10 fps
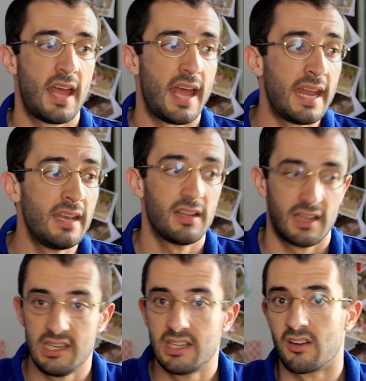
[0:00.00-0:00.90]
and
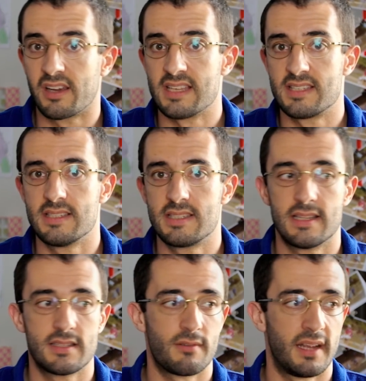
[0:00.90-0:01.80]
clinical case
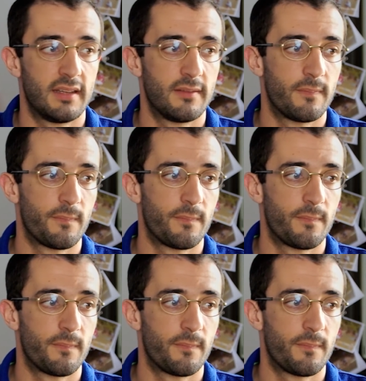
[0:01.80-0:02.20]
incidence rate.